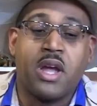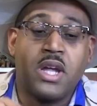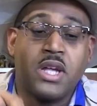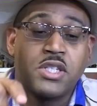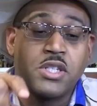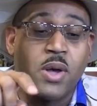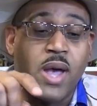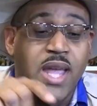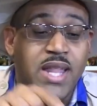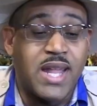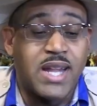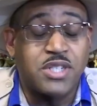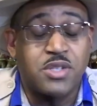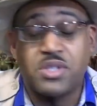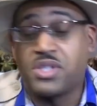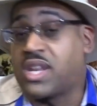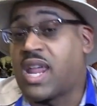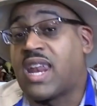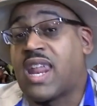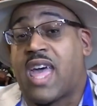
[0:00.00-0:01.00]
So dinosaurs
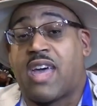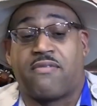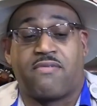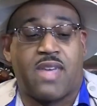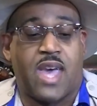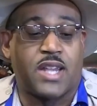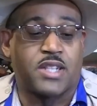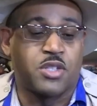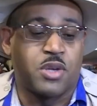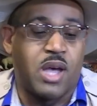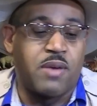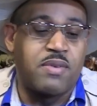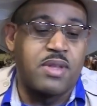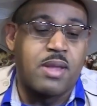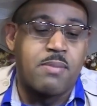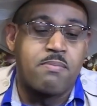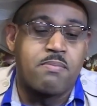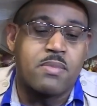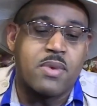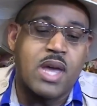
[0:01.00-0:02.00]
do not have that. So having
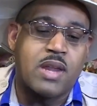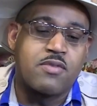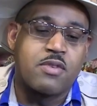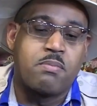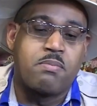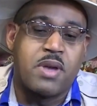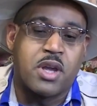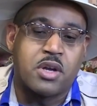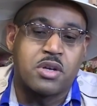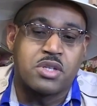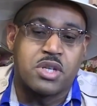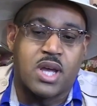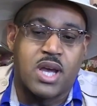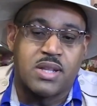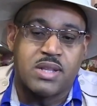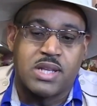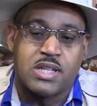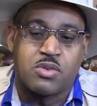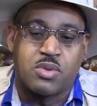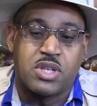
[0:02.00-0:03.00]
a kind of a bigger tongue
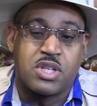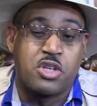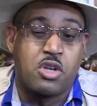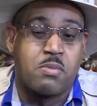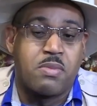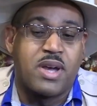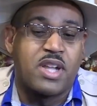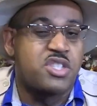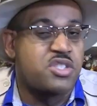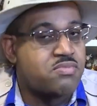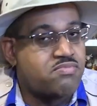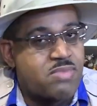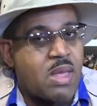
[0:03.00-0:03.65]
that doesn't really do much,